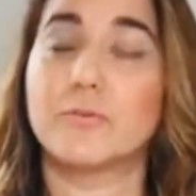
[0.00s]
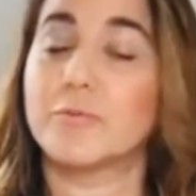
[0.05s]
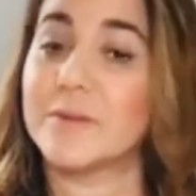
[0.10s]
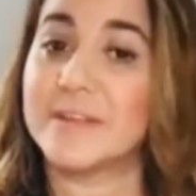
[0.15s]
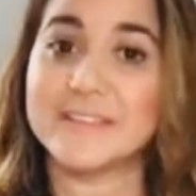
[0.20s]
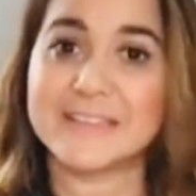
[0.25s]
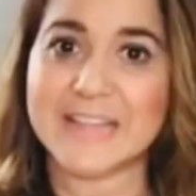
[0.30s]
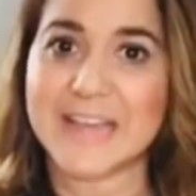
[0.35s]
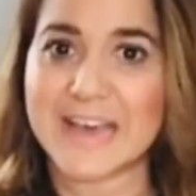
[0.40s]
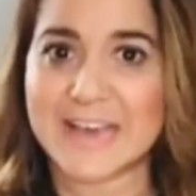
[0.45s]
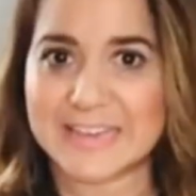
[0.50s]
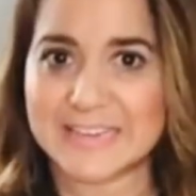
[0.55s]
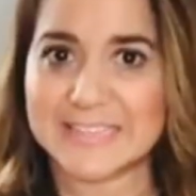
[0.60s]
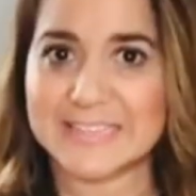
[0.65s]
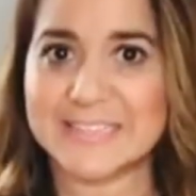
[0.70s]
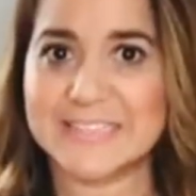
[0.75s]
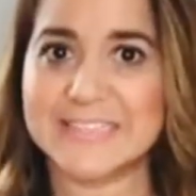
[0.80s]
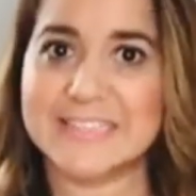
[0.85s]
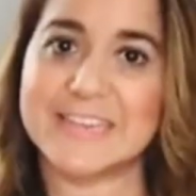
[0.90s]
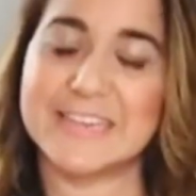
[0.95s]
green
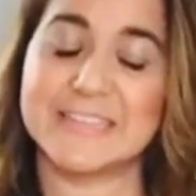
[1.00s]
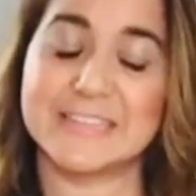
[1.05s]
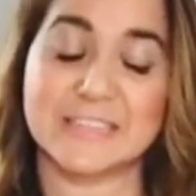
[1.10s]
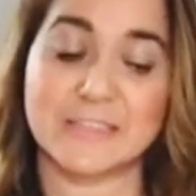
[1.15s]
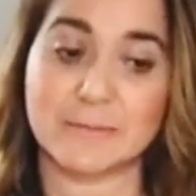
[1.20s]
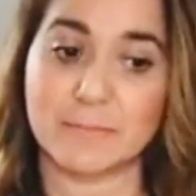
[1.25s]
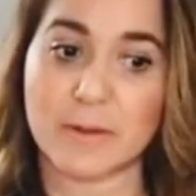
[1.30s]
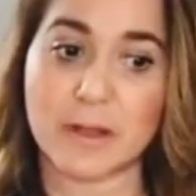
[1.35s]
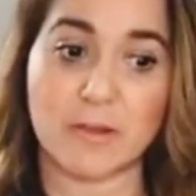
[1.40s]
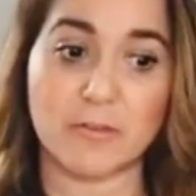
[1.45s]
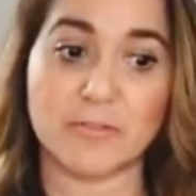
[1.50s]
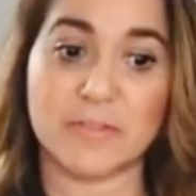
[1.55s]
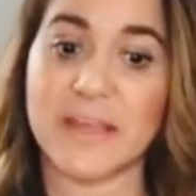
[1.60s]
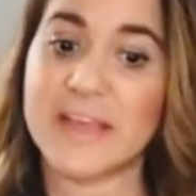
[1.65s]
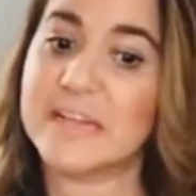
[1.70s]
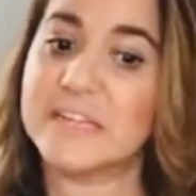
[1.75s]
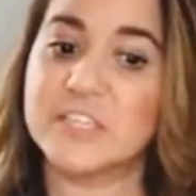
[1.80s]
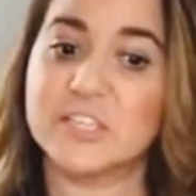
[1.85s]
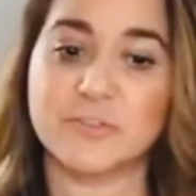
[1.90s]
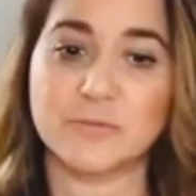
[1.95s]
lights. It's about
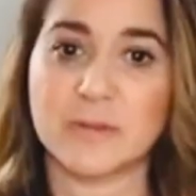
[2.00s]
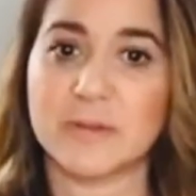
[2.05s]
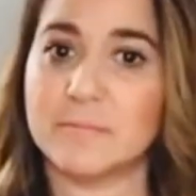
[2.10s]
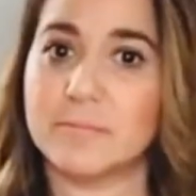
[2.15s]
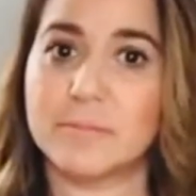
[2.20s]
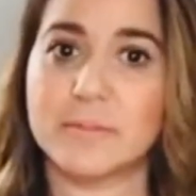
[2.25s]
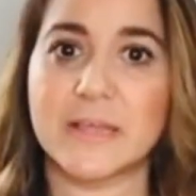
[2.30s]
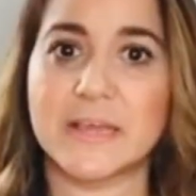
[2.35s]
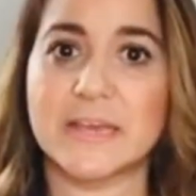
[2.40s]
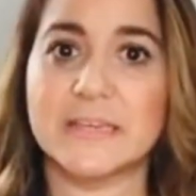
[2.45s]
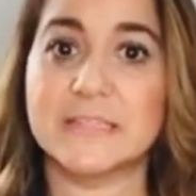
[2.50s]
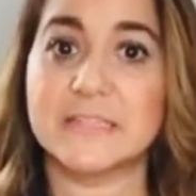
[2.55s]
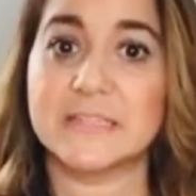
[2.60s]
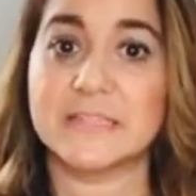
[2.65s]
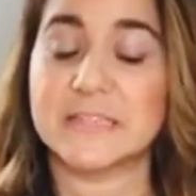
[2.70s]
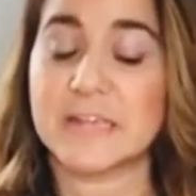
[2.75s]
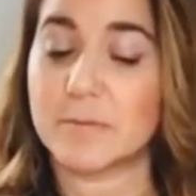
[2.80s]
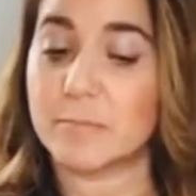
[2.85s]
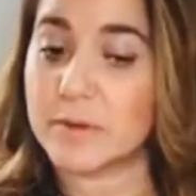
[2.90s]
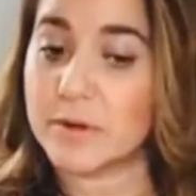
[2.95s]
entering a place
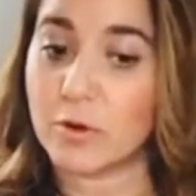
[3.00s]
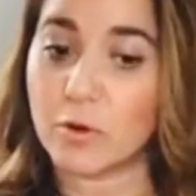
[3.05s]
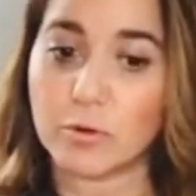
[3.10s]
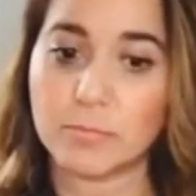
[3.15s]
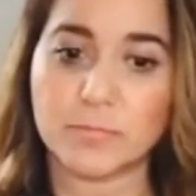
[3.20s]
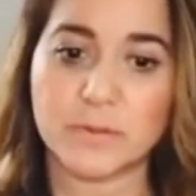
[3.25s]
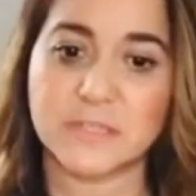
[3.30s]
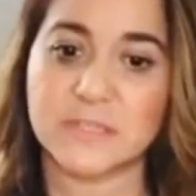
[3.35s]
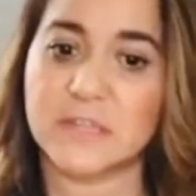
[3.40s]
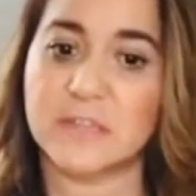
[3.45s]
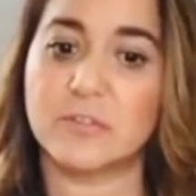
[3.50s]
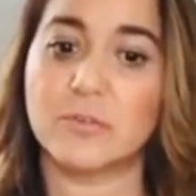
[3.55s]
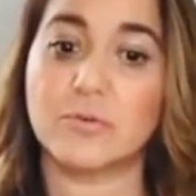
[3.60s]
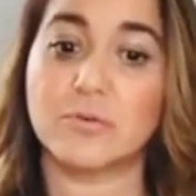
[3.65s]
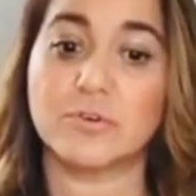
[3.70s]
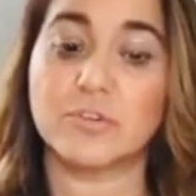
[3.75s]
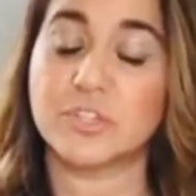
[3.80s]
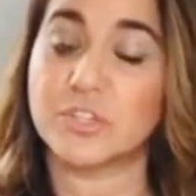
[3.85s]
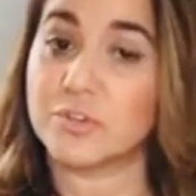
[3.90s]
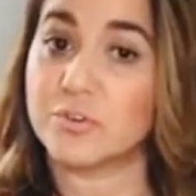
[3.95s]
and someone opens the
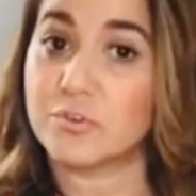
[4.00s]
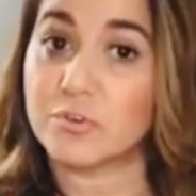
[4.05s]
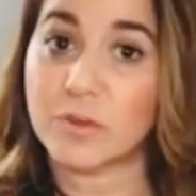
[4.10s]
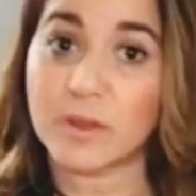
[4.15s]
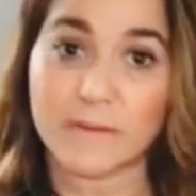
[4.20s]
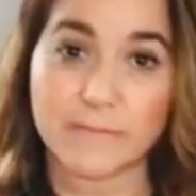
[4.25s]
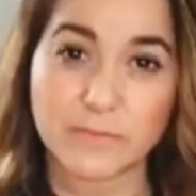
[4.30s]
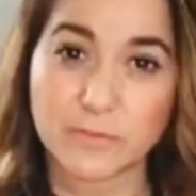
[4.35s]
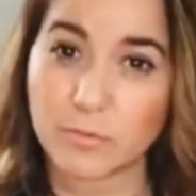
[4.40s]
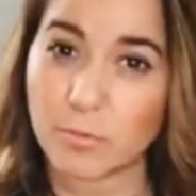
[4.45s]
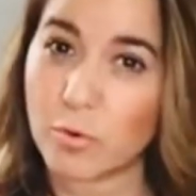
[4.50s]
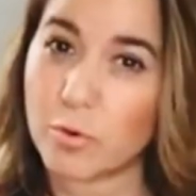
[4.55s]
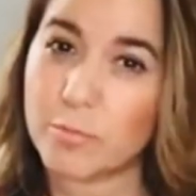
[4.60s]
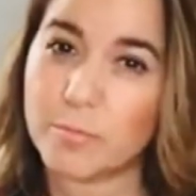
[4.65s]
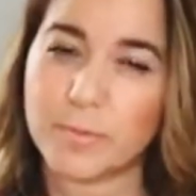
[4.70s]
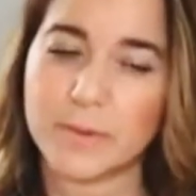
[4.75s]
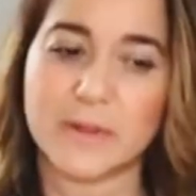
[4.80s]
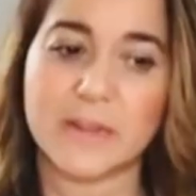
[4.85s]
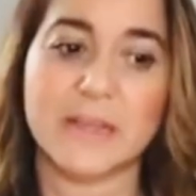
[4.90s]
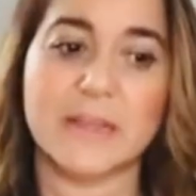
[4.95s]
door so you don't have to
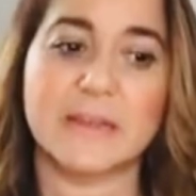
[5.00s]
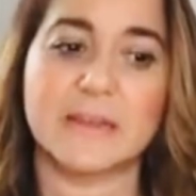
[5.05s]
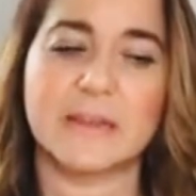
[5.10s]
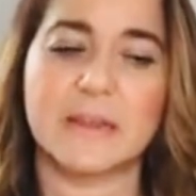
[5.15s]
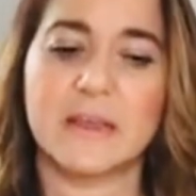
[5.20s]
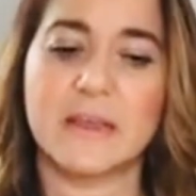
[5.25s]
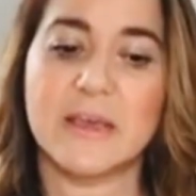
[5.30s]
open it.